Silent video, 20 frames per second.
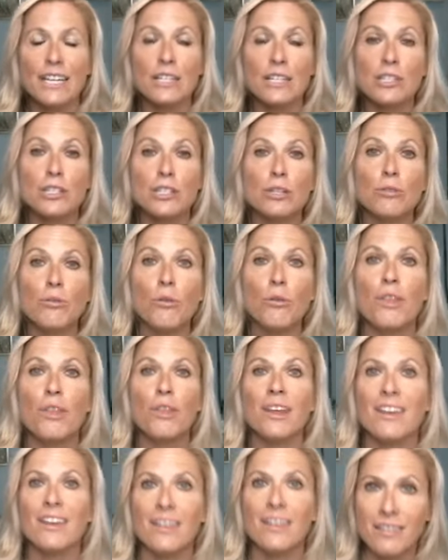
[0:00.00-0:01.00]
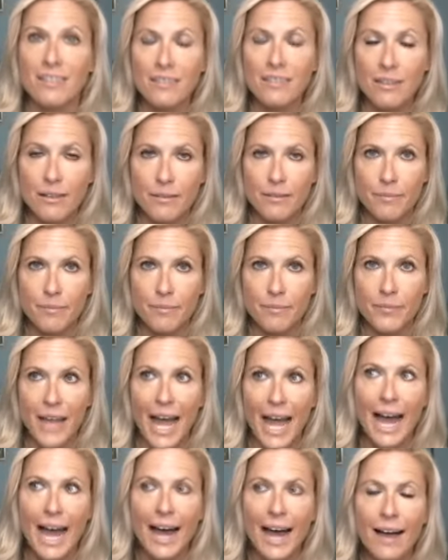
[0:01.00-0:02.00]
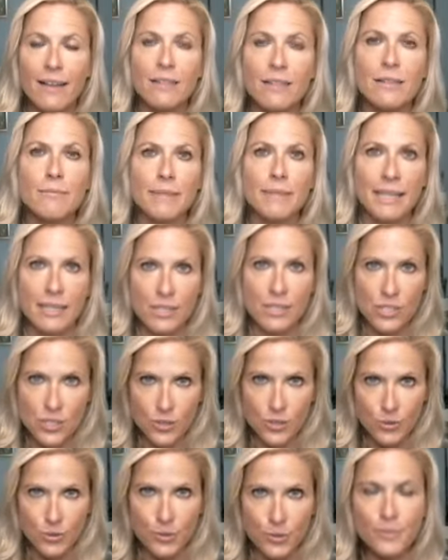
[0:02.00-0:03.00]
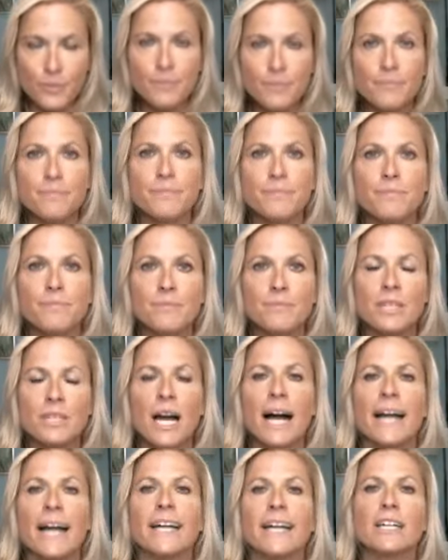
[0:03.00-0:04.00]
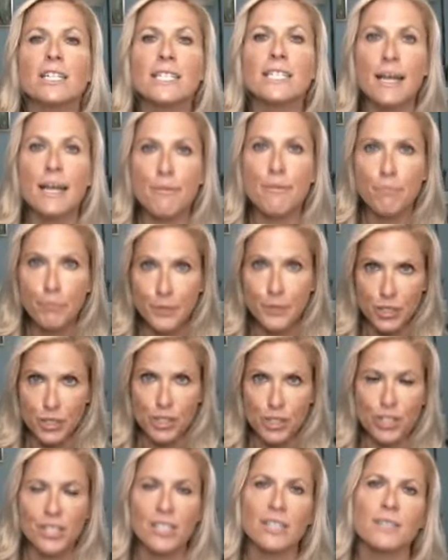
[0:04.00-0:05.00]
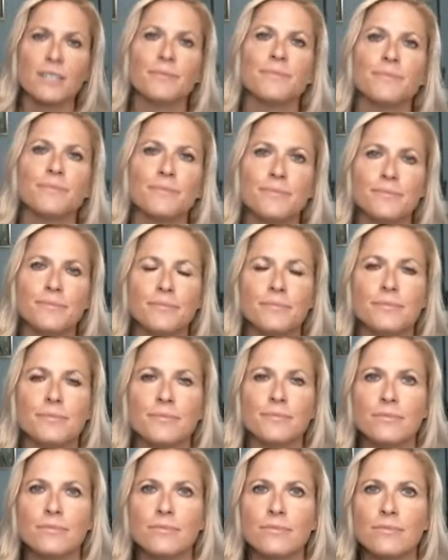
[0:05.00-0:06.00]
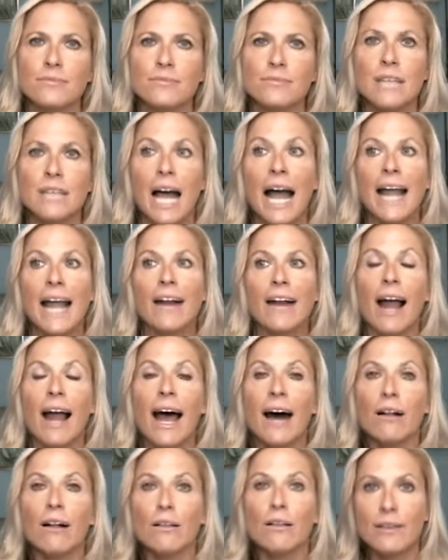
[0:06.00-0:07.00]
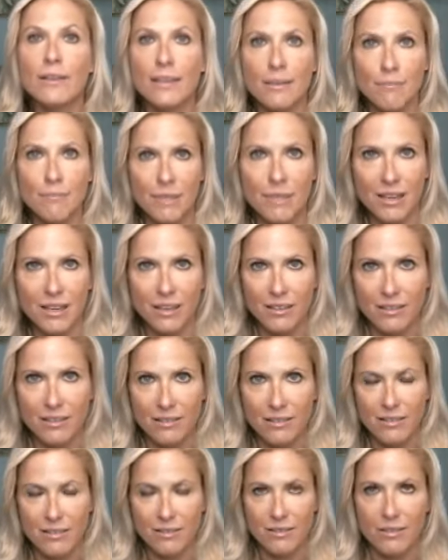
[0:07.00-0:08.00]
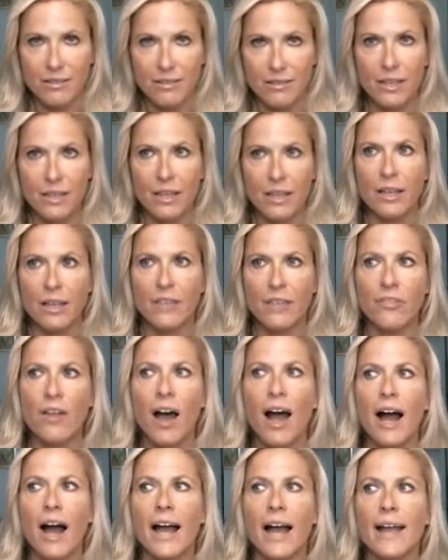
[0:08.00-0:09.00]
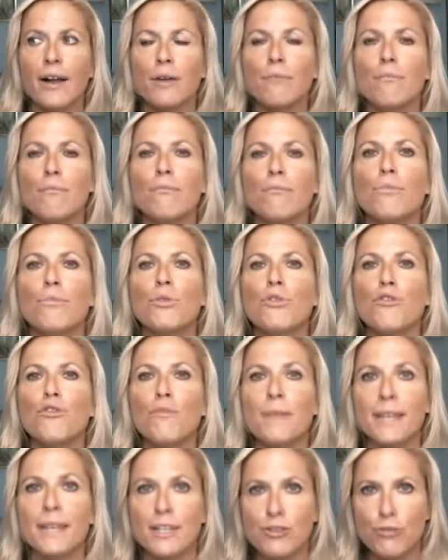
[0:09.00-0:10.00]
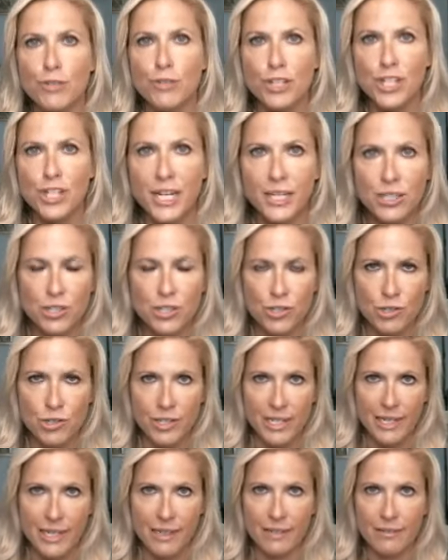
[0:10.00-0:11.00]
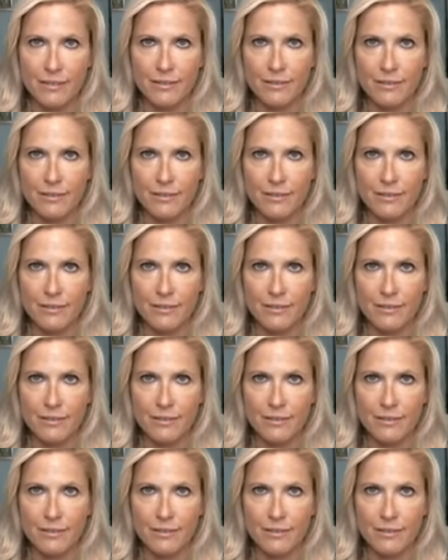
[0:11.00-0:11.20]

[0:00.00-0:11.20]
to then acclimate to the higher temperature, the higher alchemy, the higher movement and trajectory,